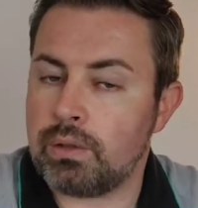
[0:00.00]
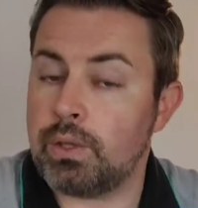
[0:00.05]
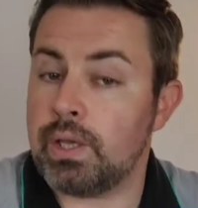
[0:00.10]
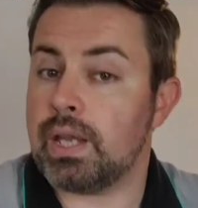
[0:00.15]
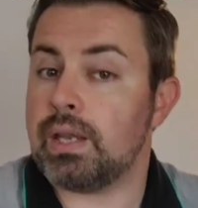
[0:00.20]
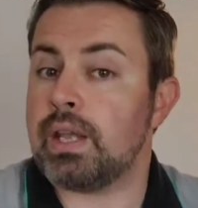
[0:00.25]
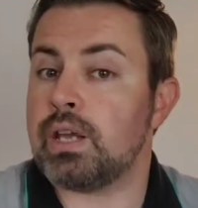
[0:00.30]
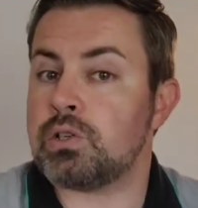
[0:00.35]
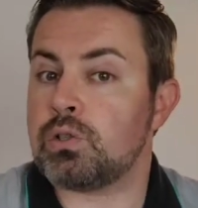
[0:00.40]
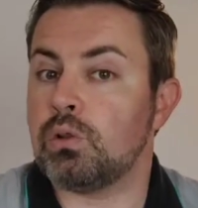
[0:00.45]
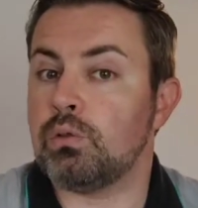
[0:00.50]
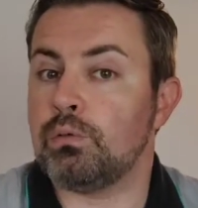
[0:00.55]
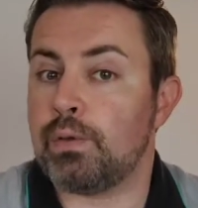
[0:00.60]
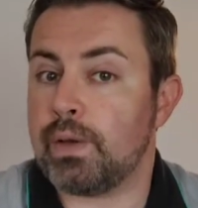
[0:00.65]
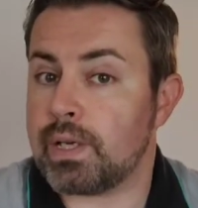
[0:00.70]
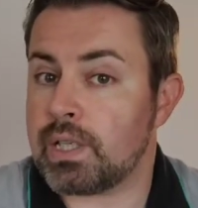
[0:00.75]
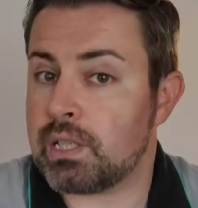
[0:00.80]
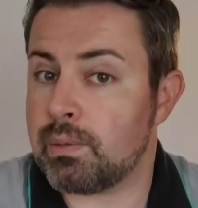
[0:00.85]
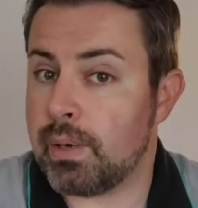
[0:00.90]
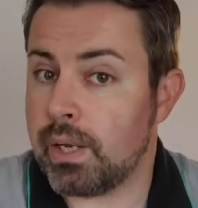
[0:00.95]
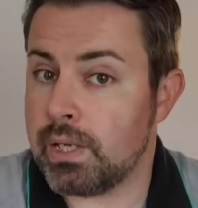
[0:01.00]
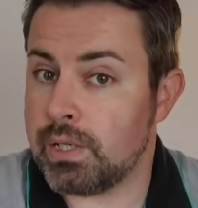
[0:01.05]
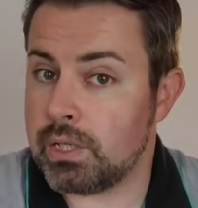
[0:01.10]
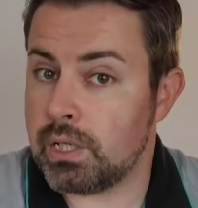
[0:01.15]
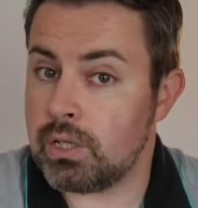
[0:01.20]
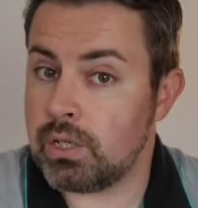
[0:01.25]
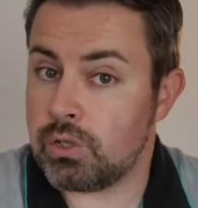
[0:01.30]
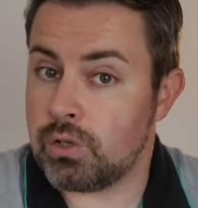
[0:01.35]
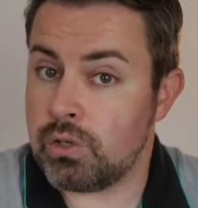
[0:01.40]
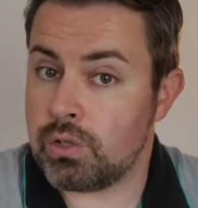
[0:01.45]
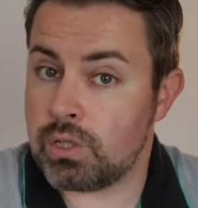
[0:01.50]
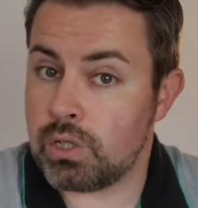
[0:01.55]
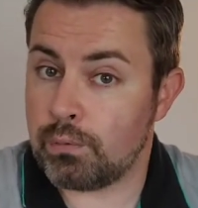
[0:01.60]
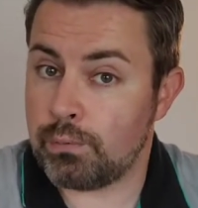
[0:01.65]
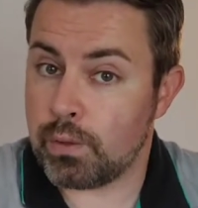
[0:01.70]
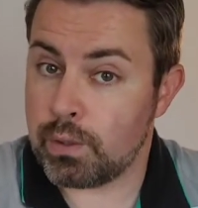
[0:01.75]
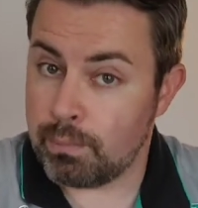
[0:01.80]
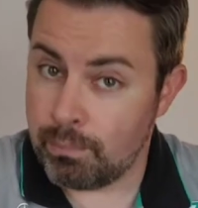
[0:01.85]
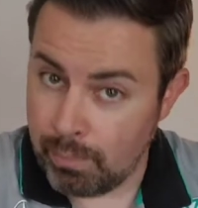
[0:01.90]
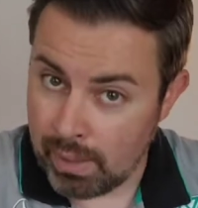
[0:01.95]
The initial victimisation
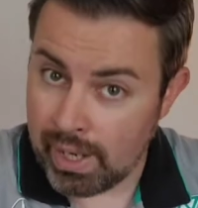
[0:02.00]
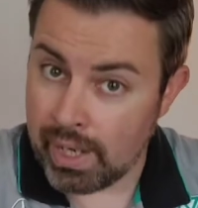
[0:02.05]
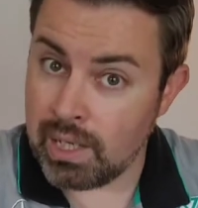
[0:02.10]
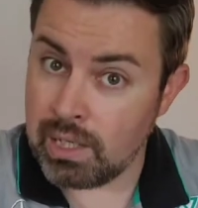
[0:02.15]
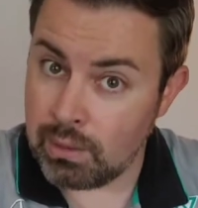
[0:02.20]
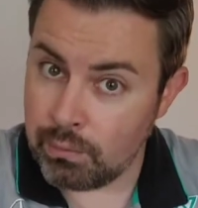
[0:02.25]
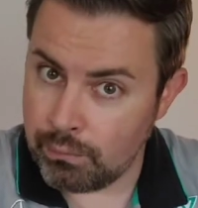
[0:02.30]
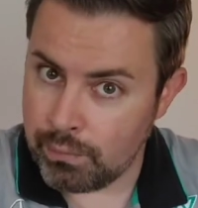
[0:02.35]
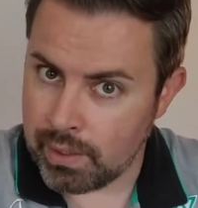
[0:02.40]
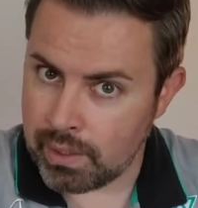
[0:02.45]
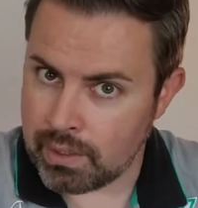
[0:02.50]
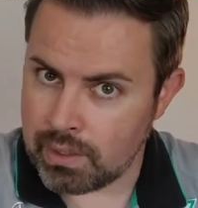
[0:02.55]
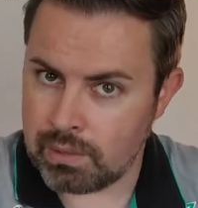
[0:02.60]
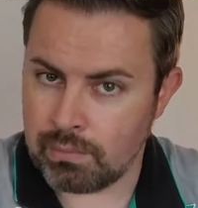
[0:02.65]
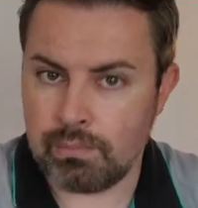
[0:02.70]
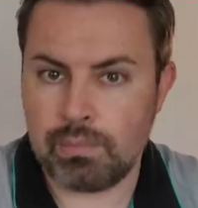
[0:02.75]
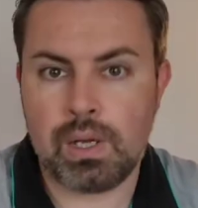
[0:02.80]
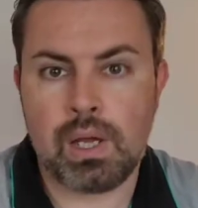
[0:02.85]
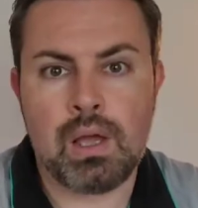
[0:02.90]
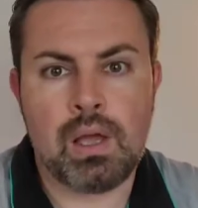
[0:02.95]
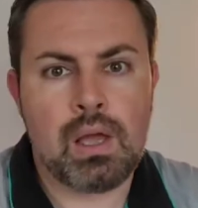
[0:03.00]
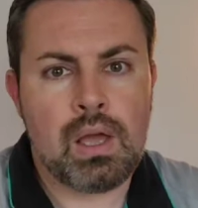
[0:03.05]
suffered by the victim,